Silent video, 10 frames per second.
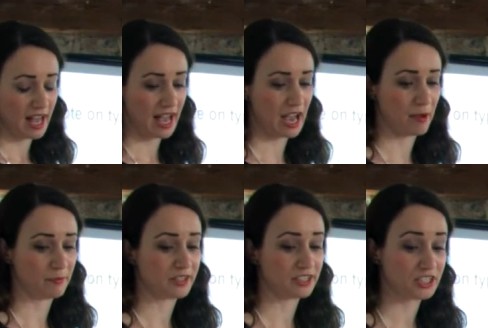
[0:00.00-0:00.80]

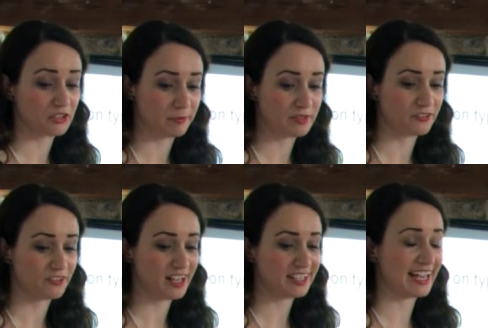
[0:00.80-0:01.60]
The descriptive
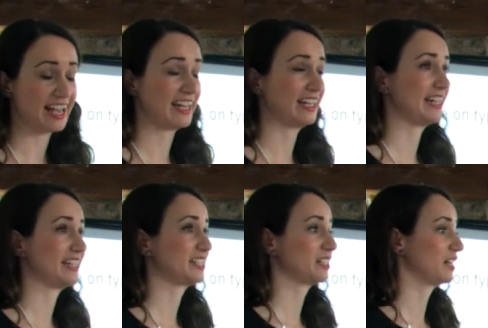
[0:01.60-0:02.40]
font then
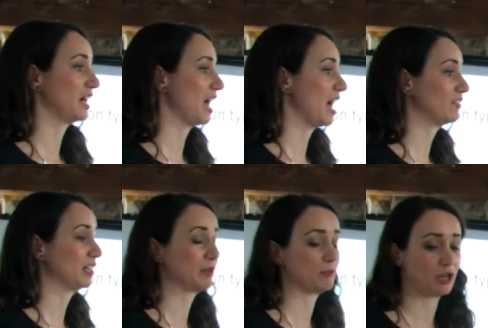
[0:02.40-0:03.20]
is going to have a
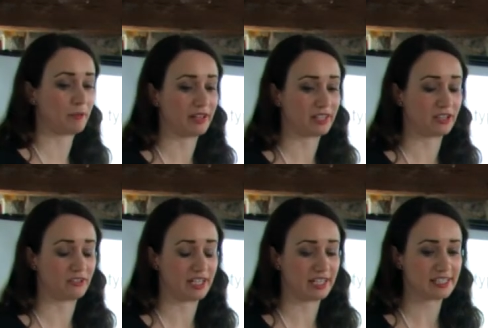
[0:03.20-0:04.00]
little bit more about the
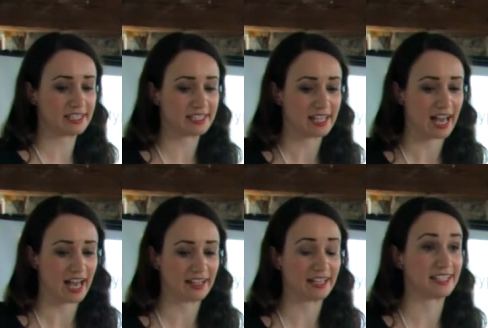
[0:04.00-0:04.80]
ingredients,
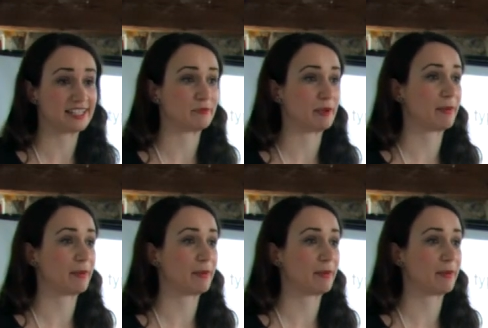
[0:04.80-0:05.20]
and that needs to be